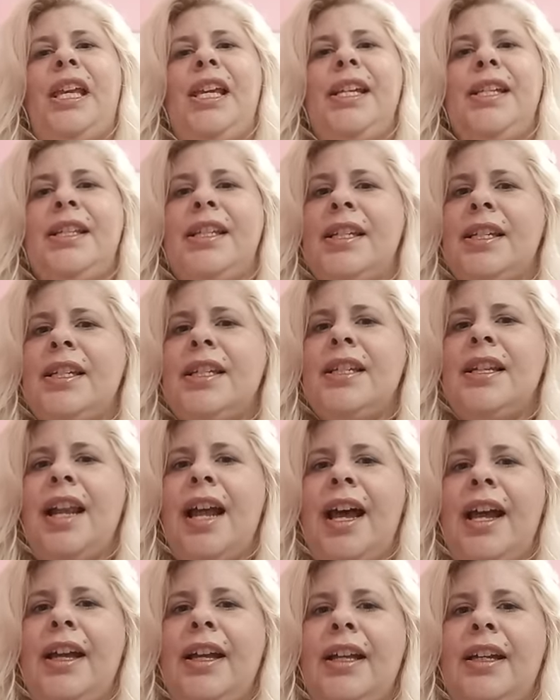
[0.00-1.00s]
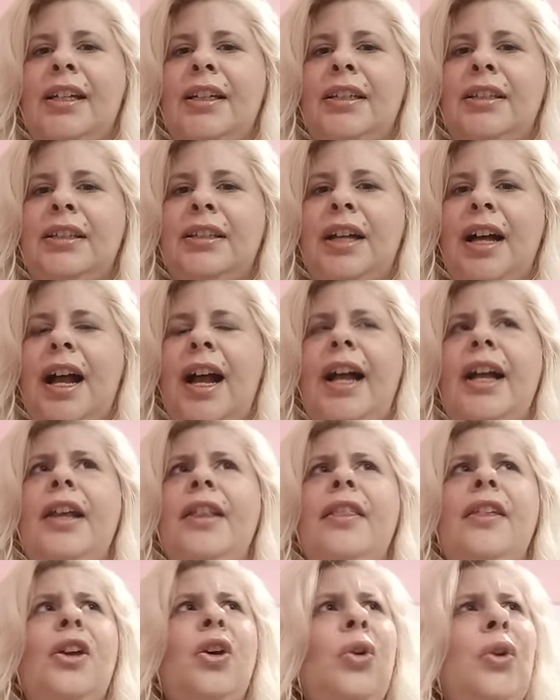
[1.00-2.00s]
It's just like
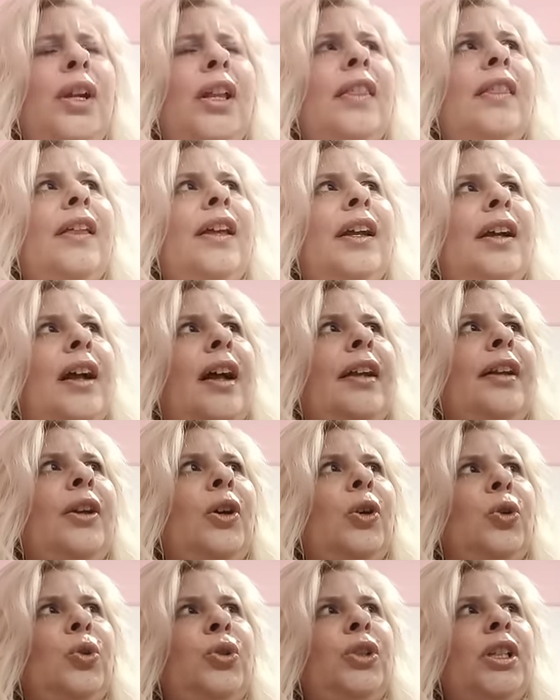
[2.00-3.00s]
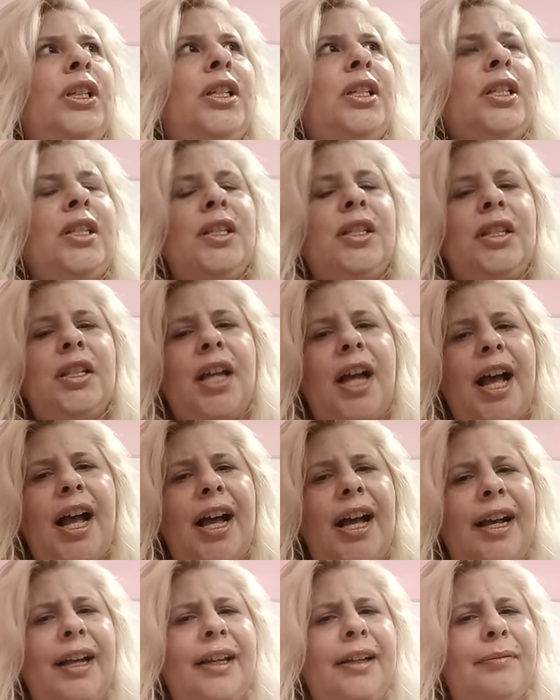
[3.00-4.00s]
the only thing I noticed
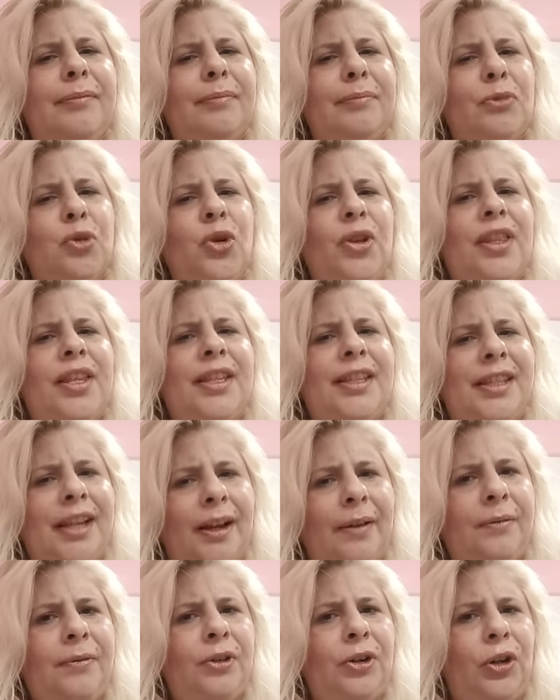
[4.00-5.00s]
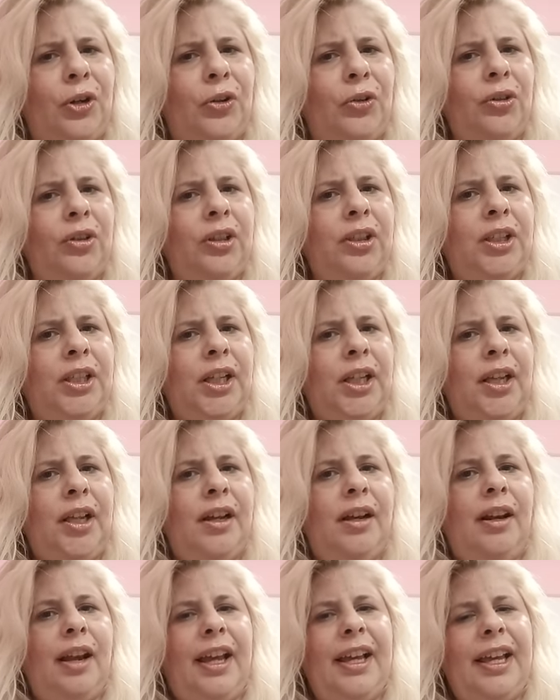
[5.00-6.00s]
with saffron,
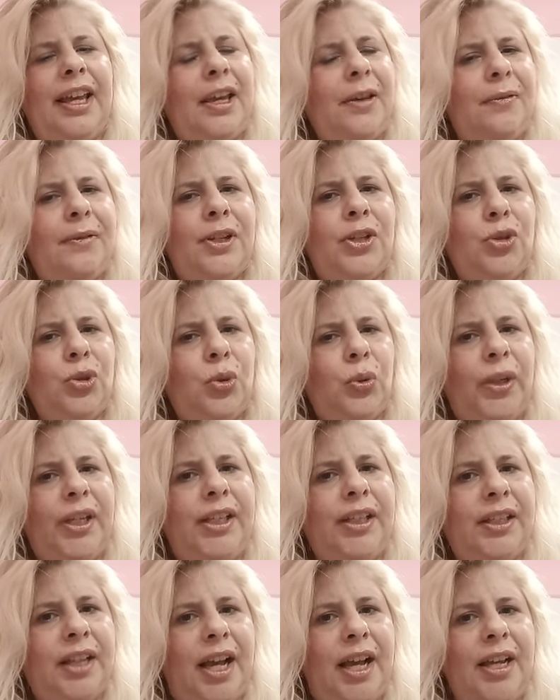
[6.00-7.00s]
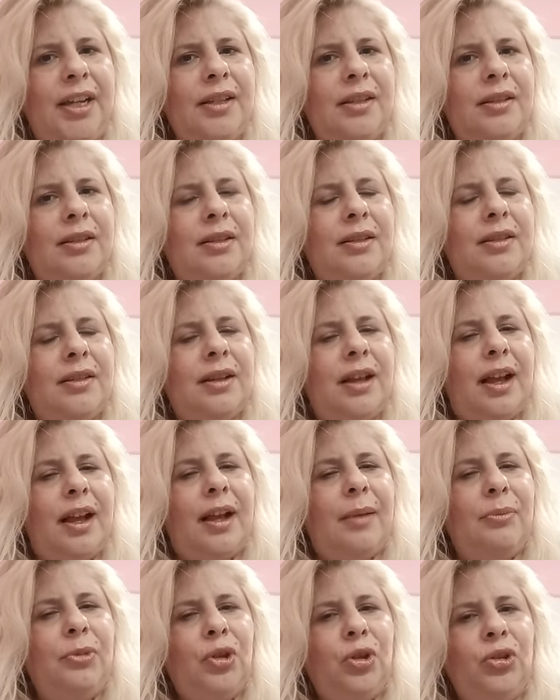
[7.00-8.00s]
like if it's too intense,
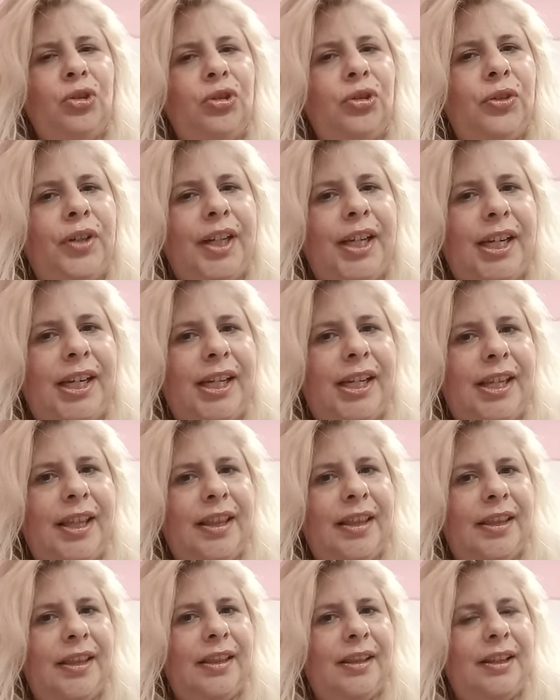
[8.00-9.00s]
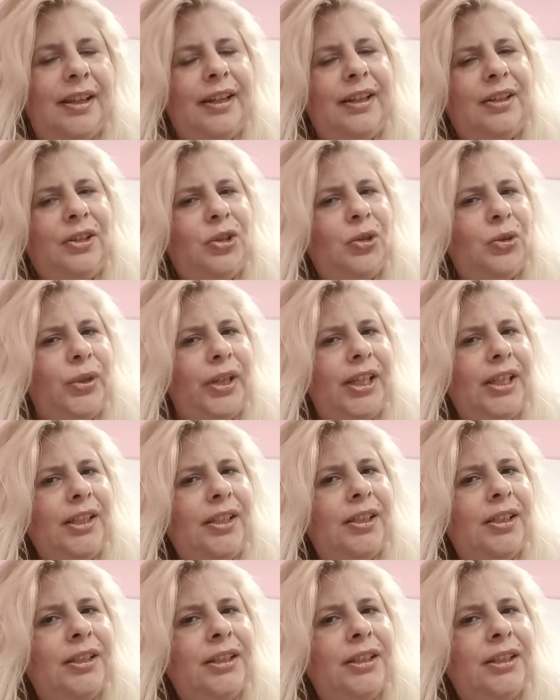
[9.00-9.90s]
I'm not really into it.